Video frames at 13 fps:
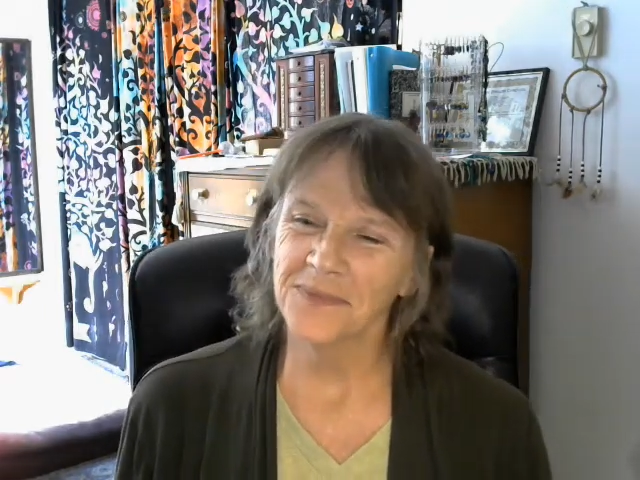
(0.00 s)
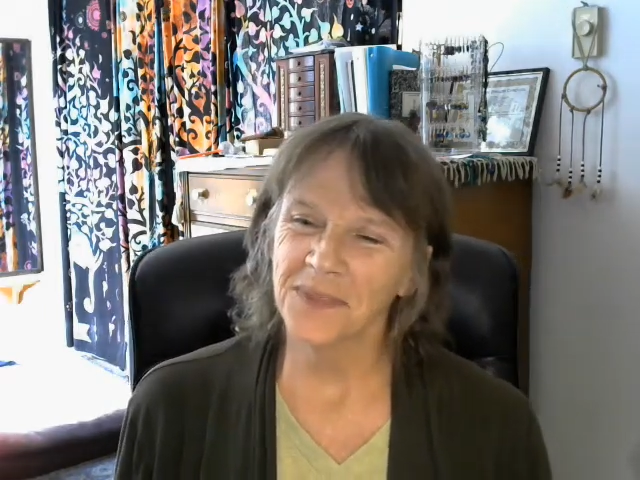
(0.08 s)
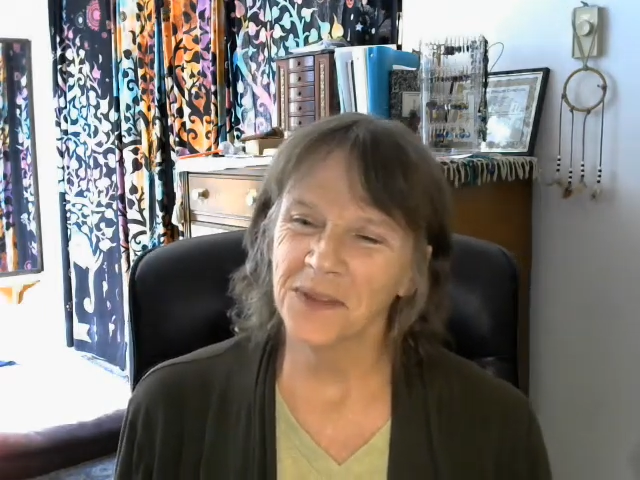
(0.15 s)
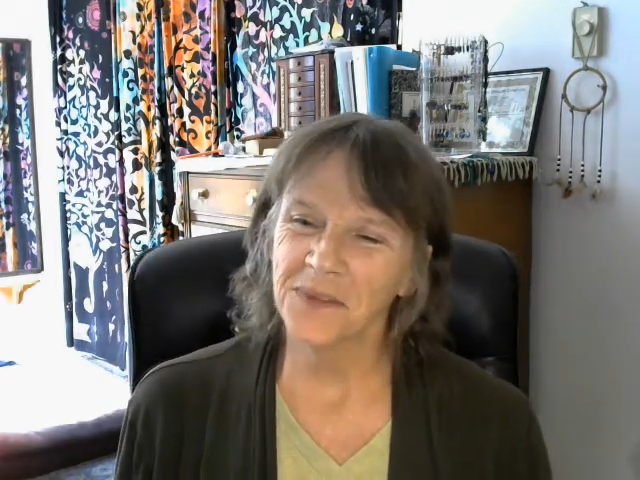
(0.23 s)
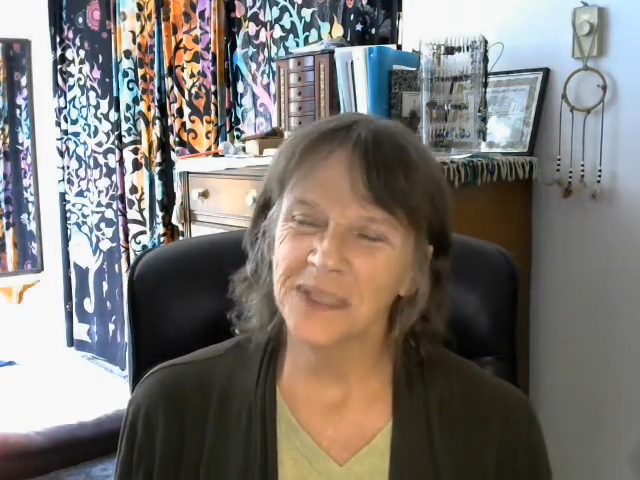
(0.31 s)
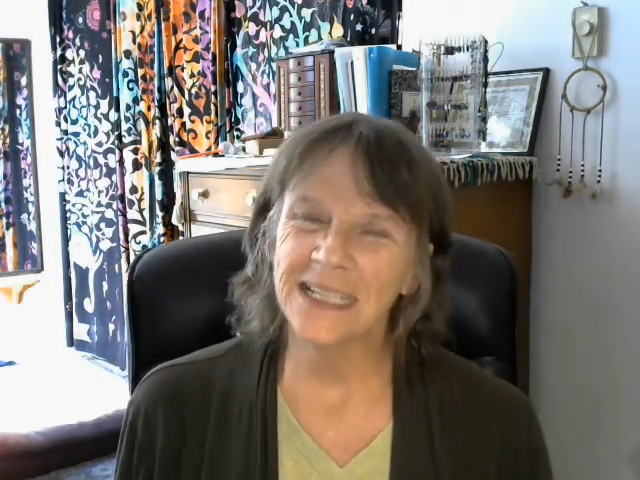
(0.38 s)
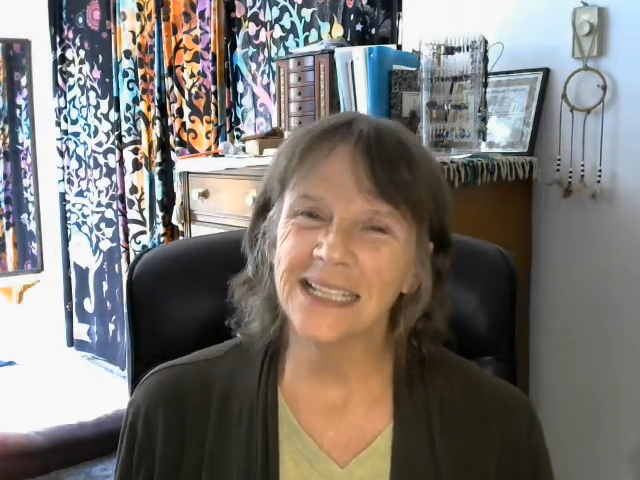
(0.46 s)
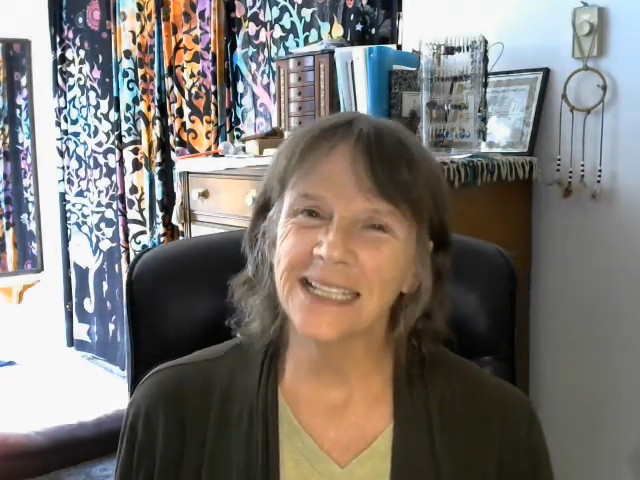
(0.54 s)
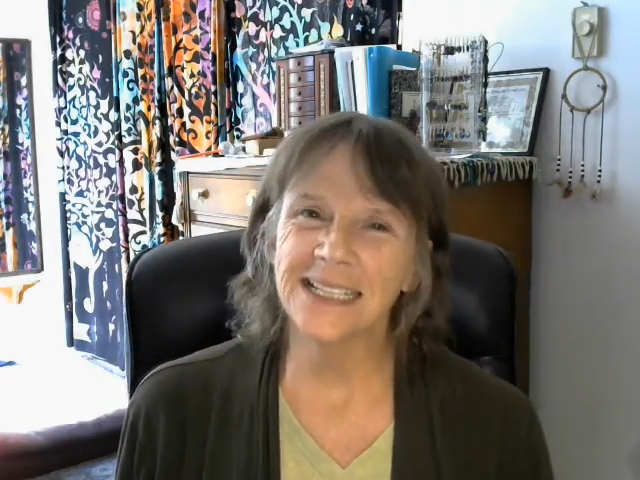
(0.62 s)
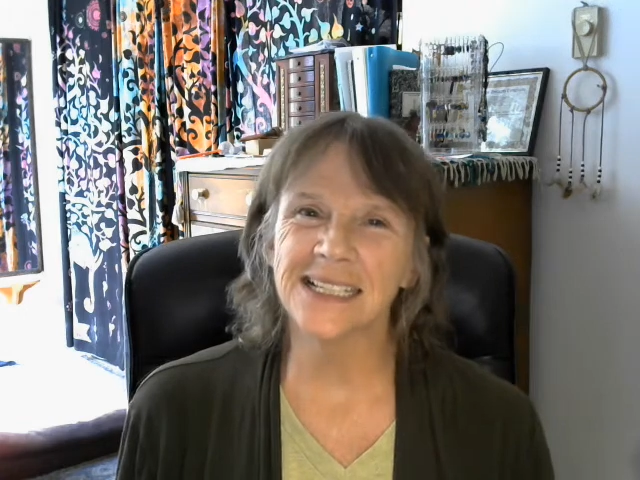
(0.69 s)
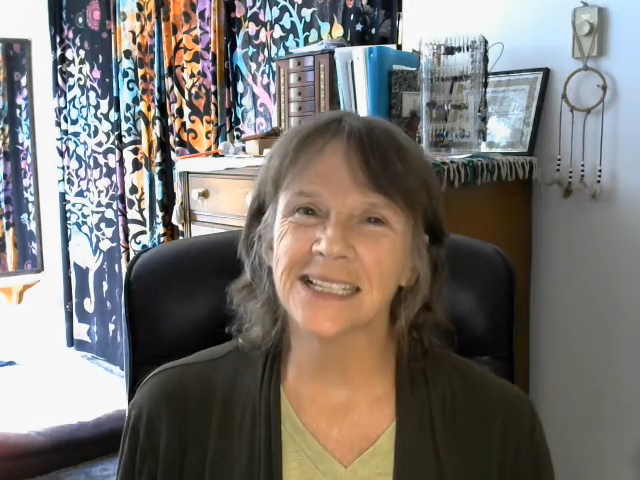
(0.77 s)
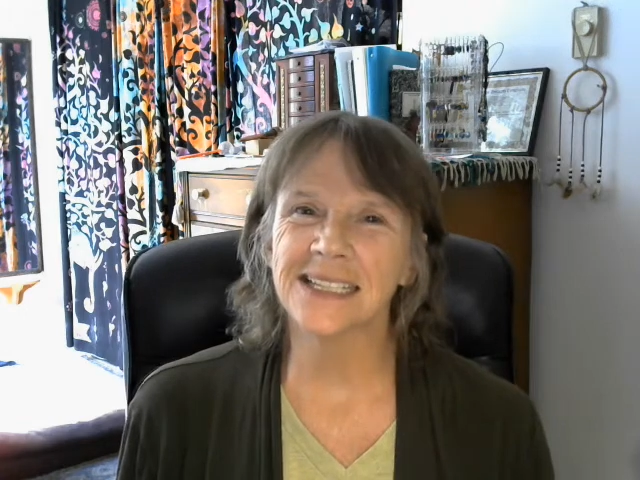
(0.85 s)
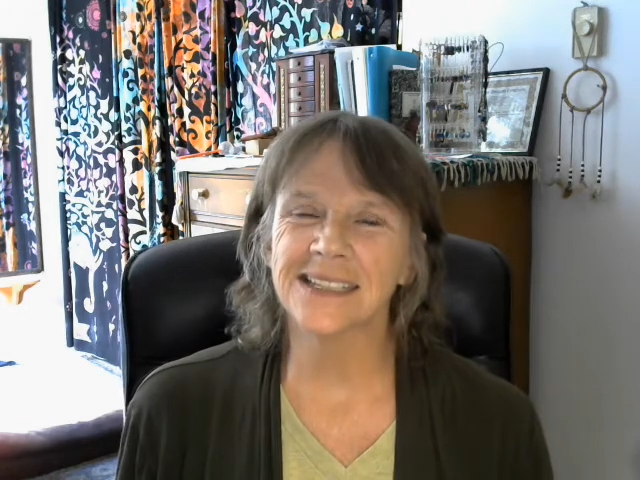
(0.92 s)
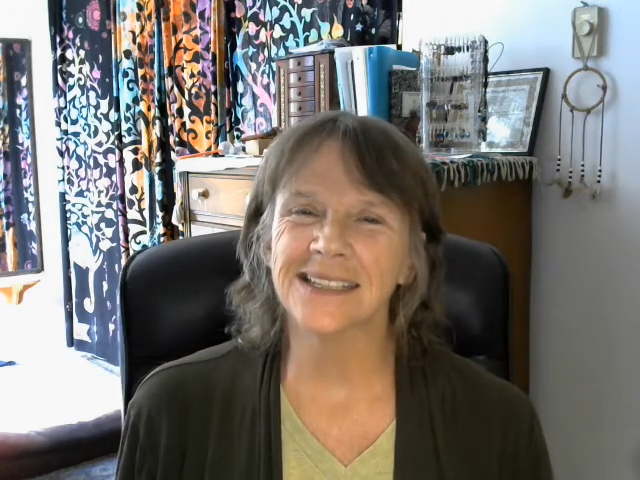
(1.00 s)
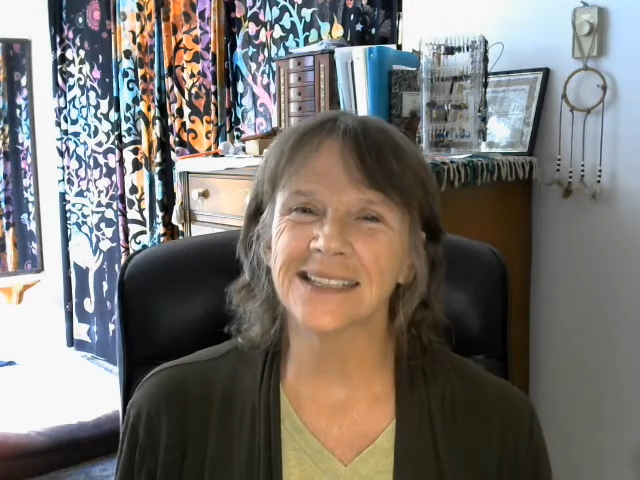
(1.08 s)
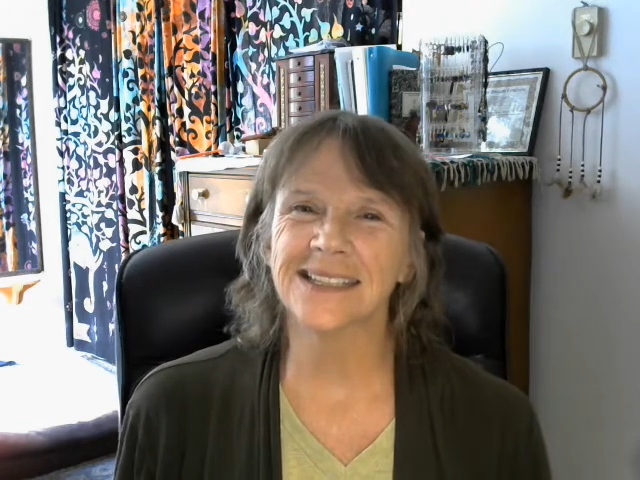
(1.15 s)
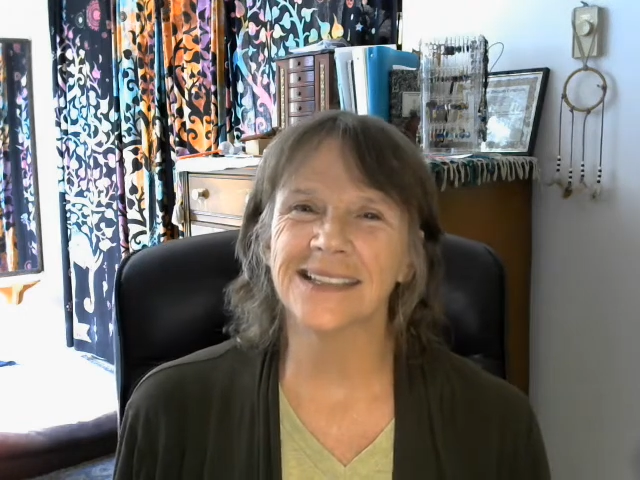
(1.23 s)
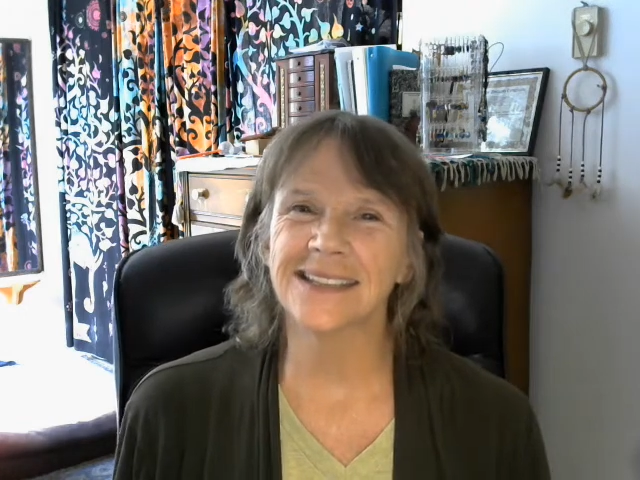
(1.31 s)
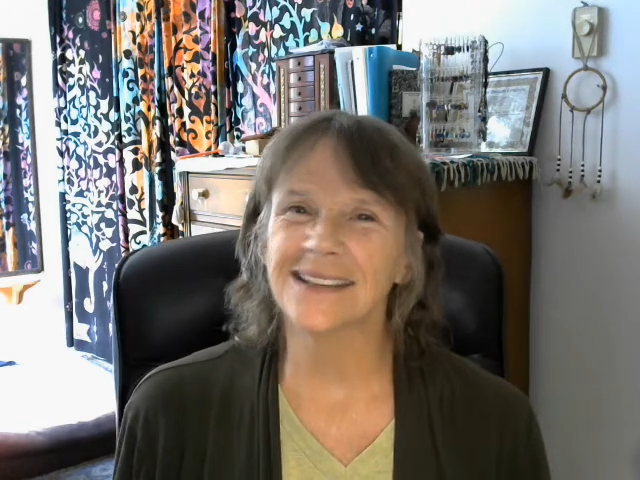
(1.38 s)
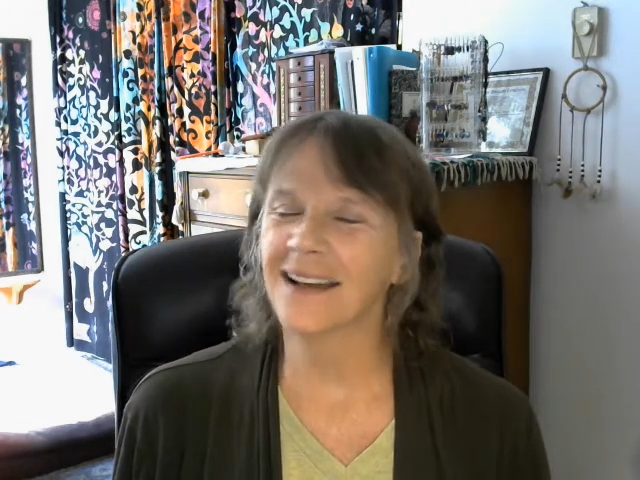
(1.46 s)
he just
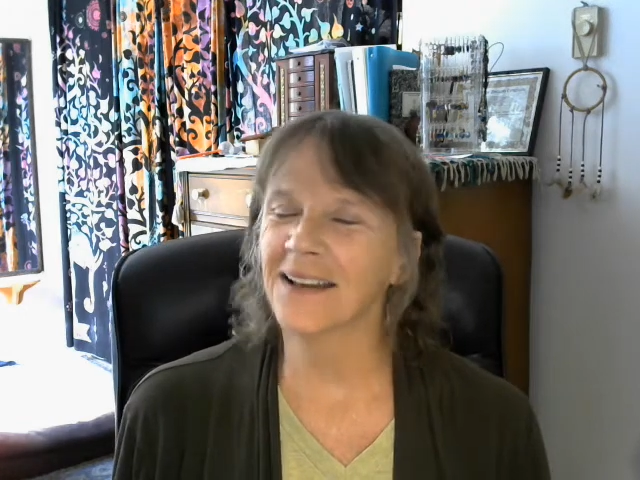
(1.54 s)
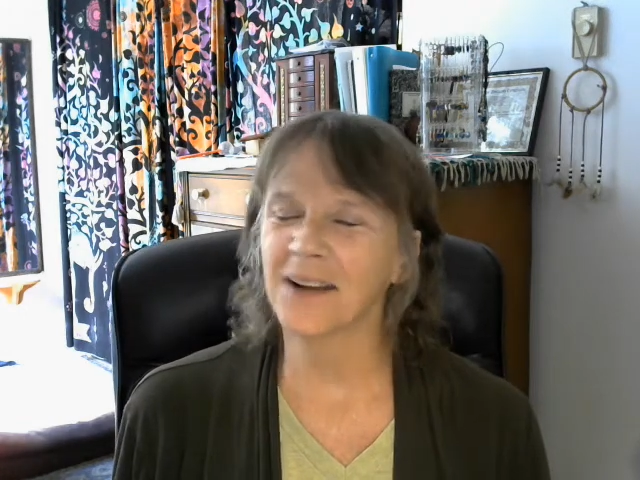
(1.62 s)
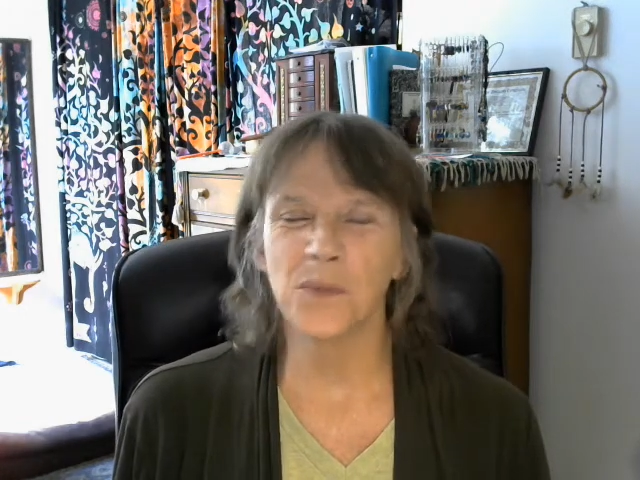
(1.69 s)
got